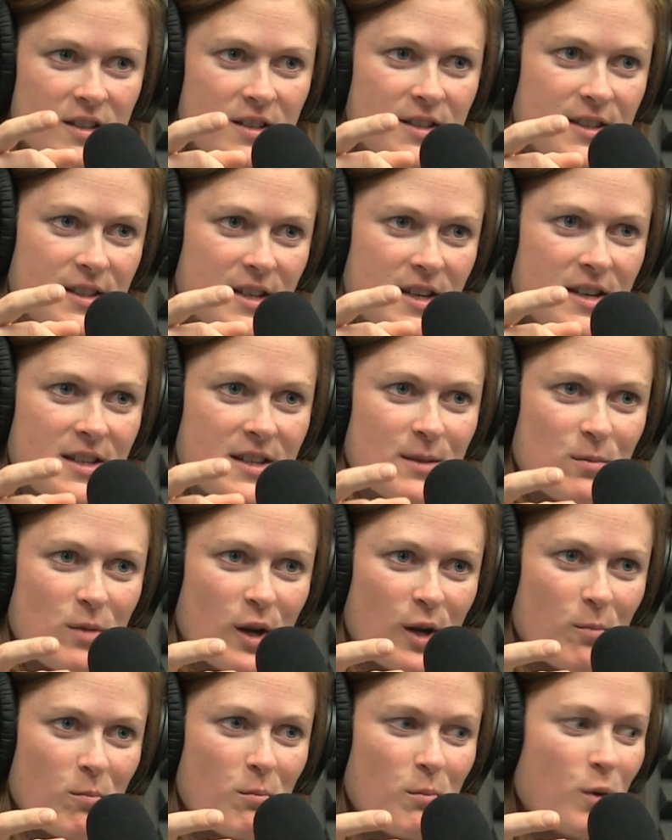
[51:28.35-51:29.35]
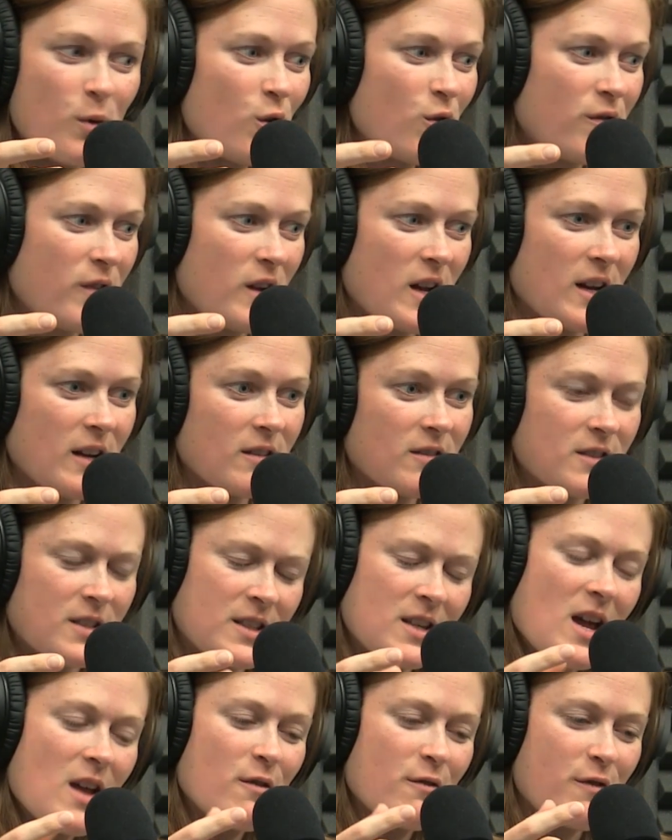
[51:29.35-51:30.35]
sees me moving
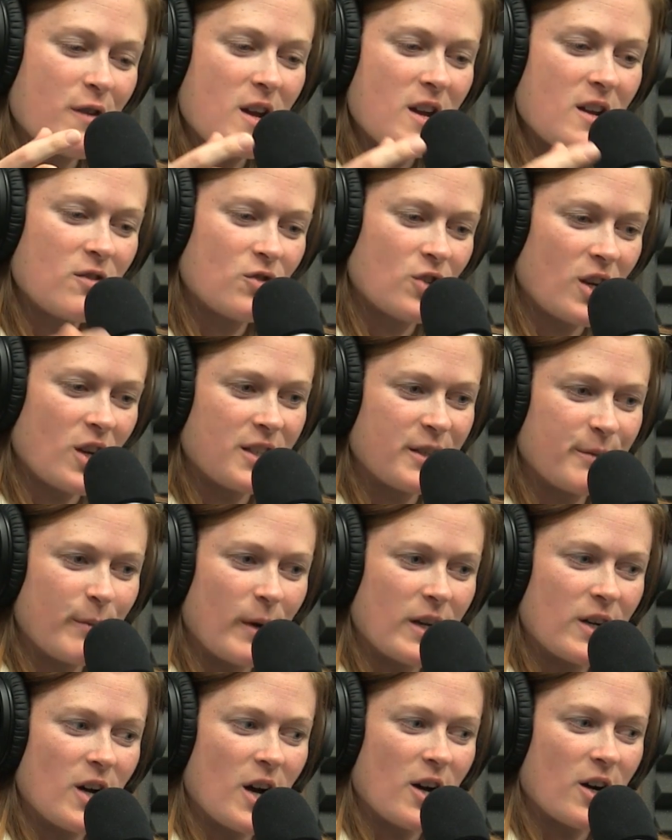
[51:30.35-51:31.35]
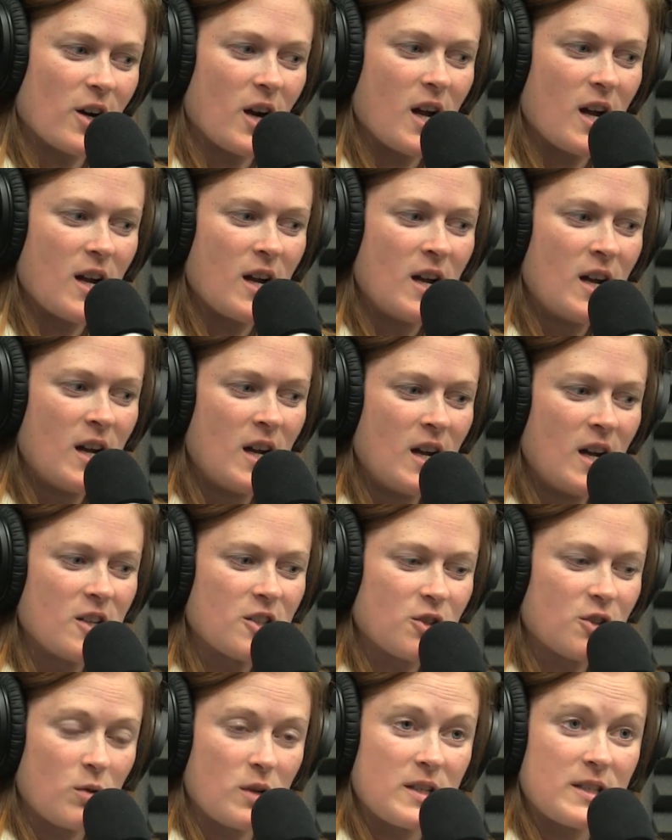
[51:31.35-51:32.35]
10 feet, chasing my daughter.
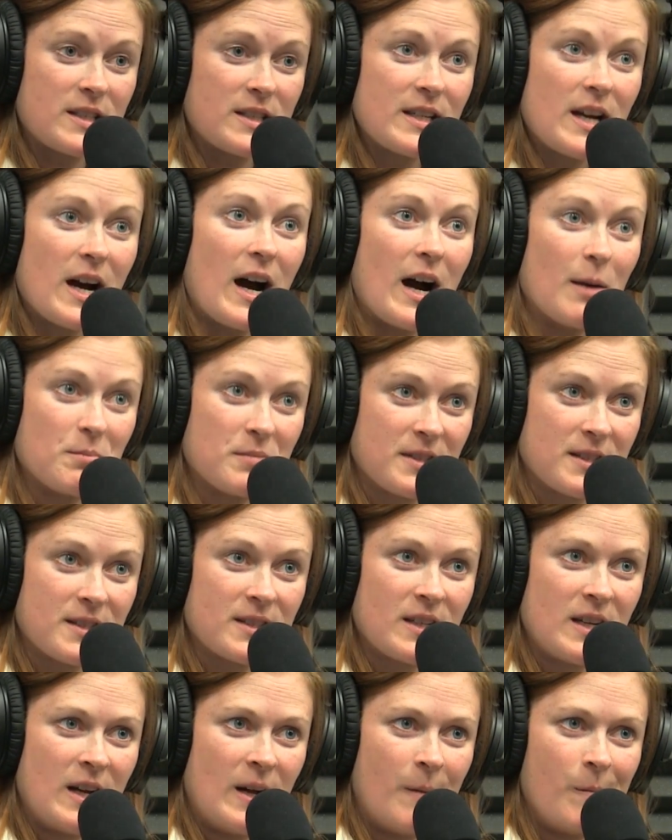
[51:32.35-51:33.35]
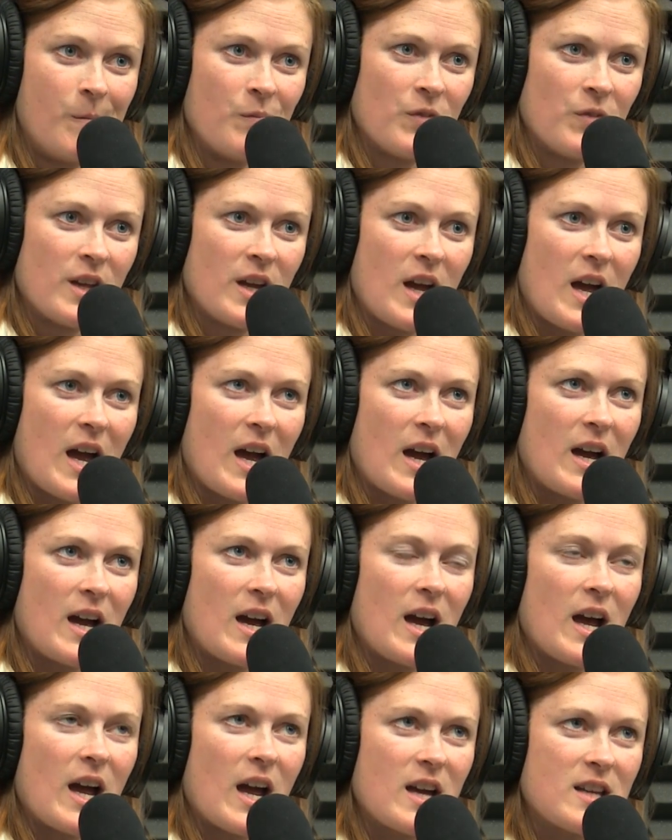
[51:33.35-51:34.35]
So he stops.
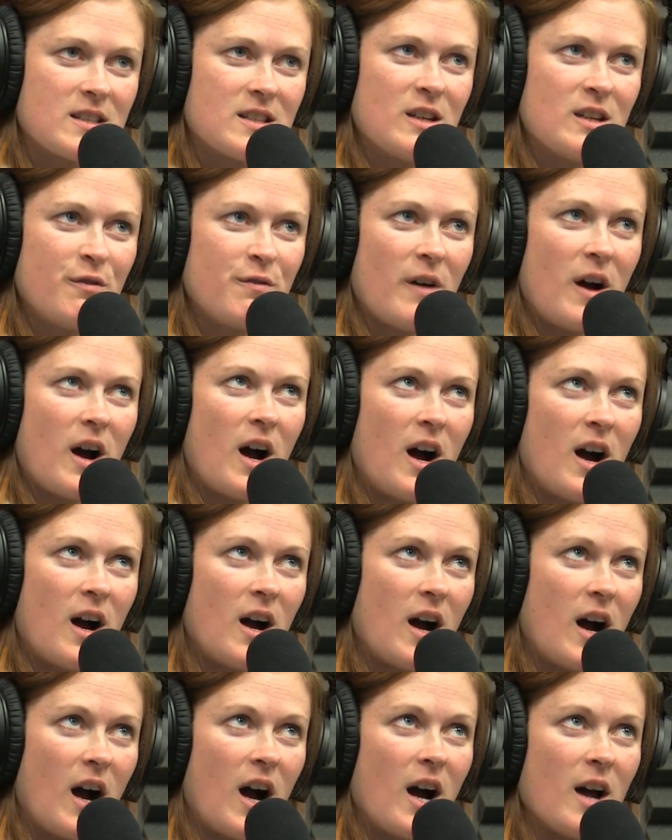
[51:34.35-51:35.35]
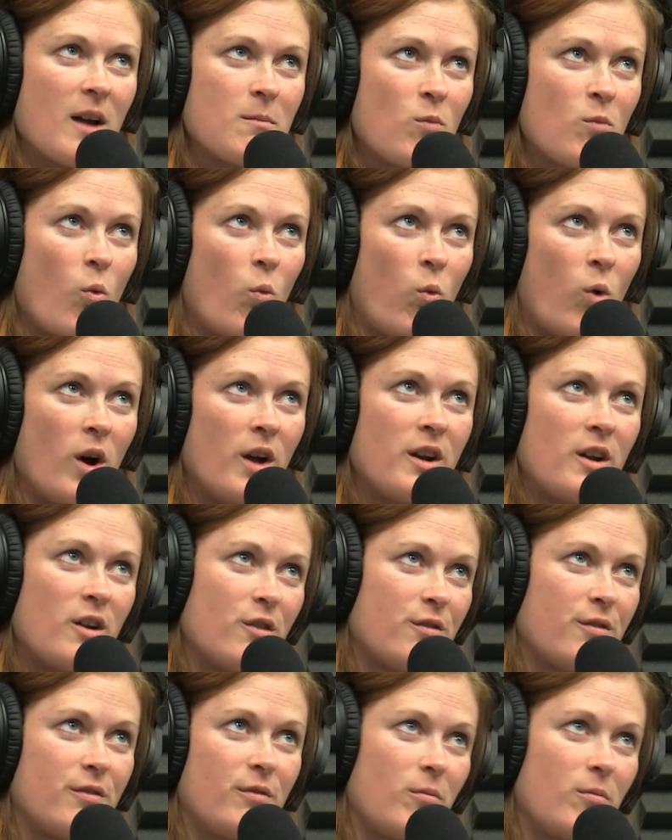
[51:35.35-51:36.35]
Yes. As if I, am one
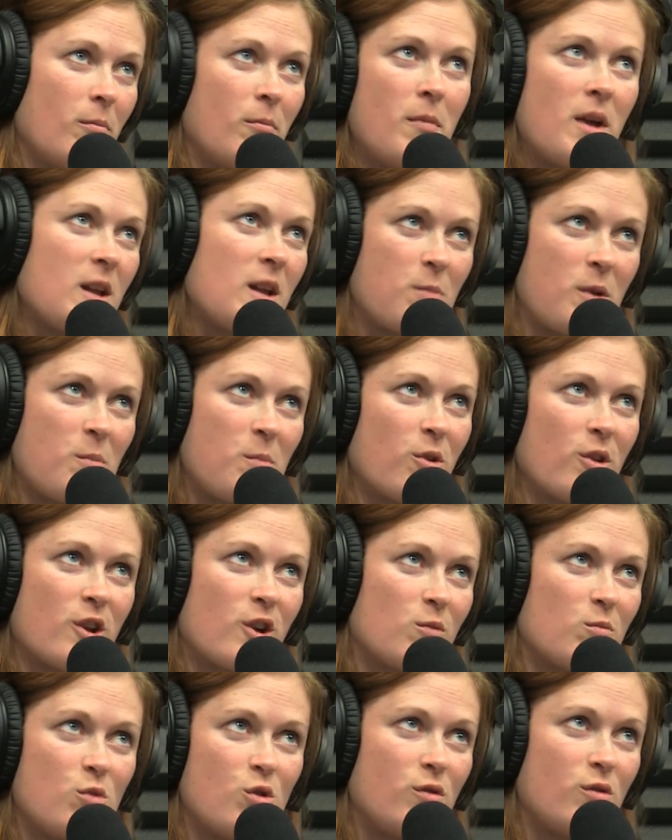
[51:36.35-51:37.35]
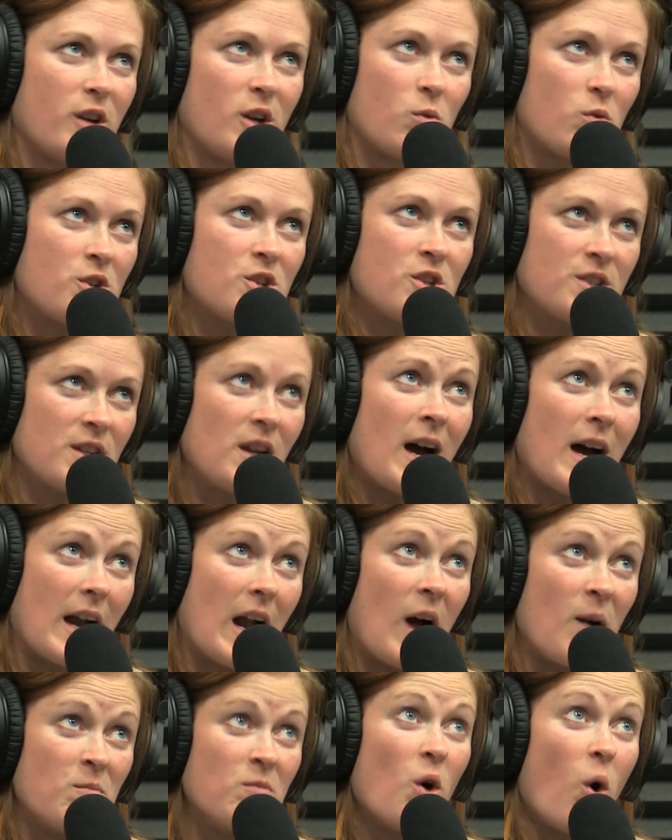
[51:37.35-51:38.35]
of many people that are moving, which is not.
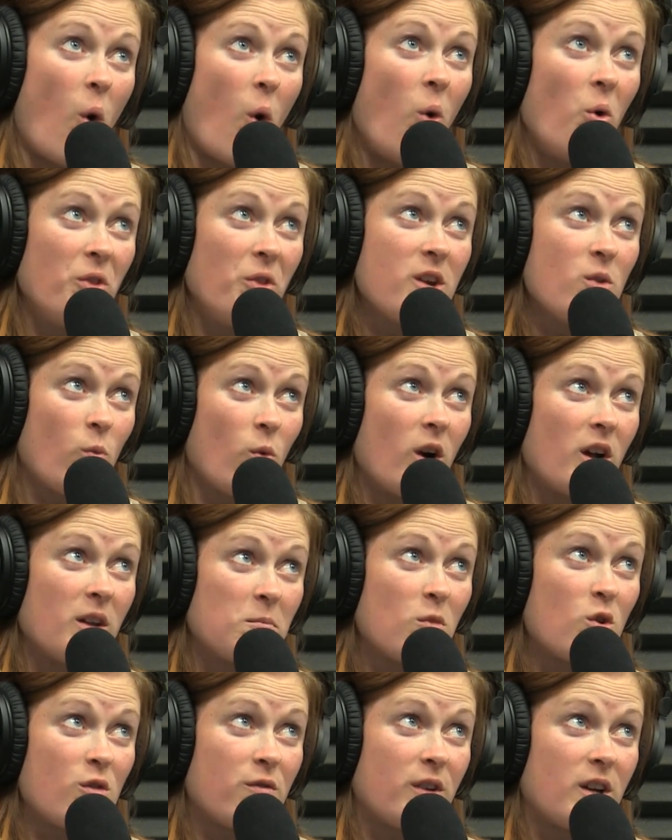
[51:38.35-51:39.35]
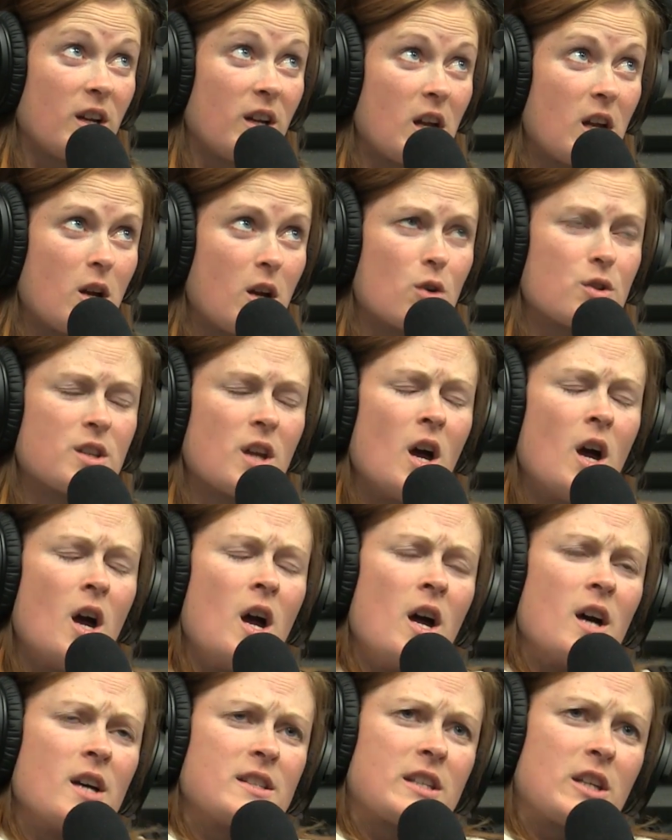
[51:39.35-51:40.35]
I'm the only one moving. He goes,
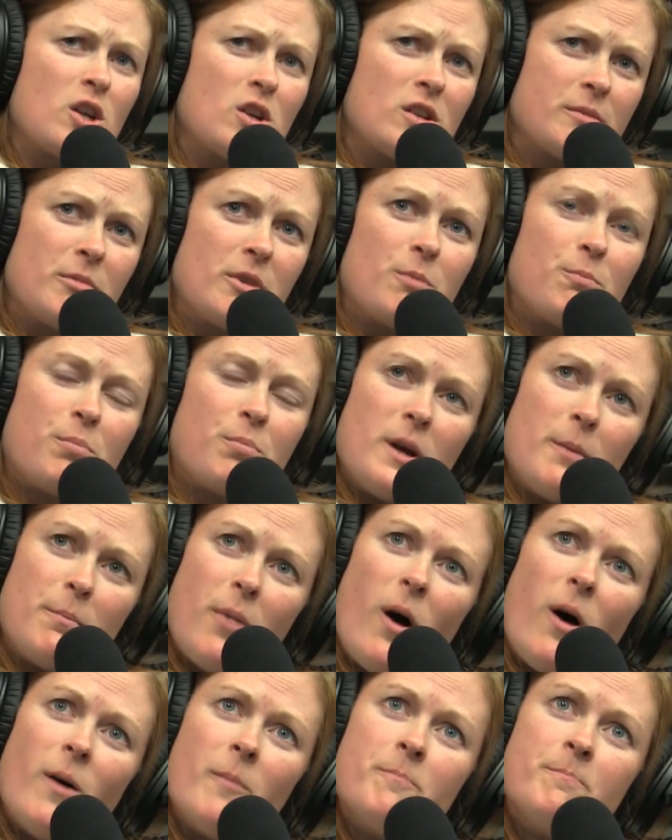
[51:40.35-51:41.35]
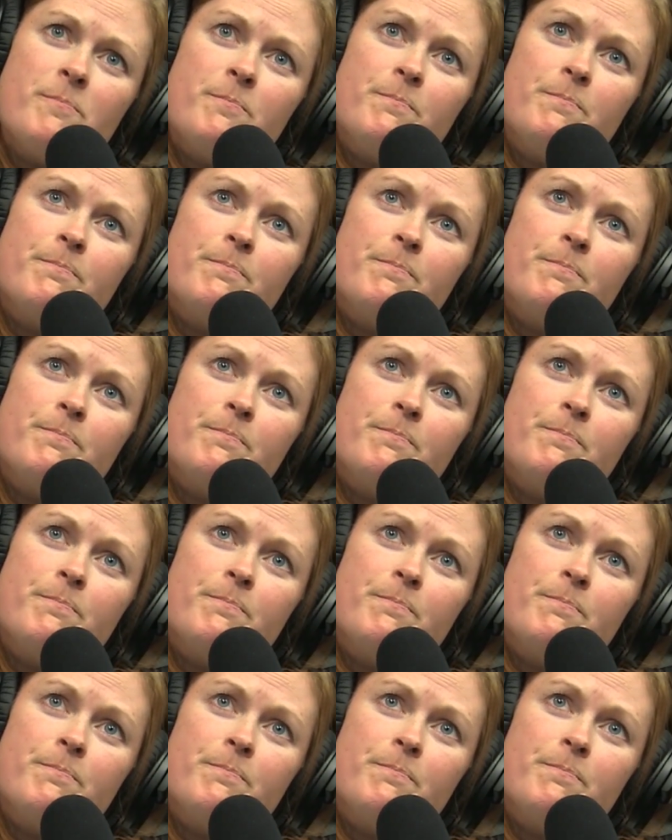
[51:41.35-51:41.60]
Excuse me, people.